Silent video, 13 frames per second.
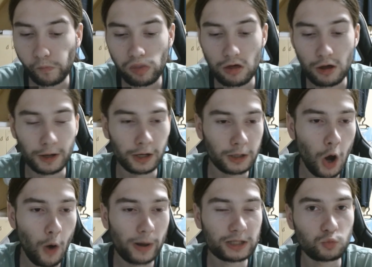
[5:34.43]
You
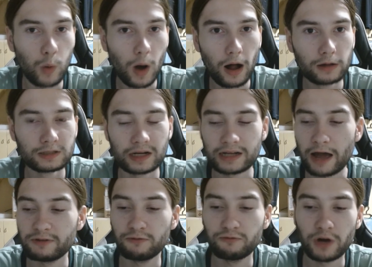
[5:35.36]
know it's wild that
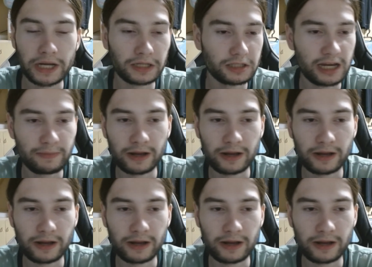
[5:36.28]
every fucking team